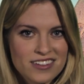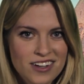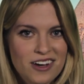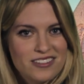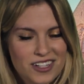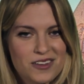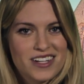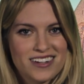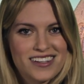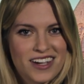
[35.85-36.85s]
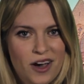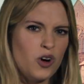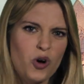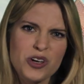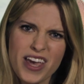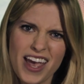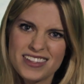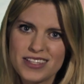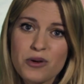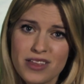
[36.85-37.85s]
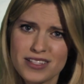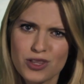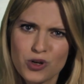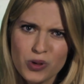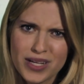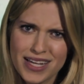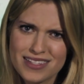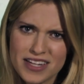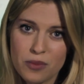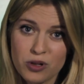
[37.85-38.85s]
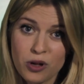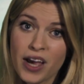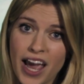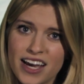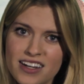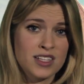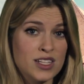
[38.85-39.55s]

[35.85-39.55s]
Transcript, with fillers: Go. No, seriously, go. Or you can't sit with us at the cool kids table, okay?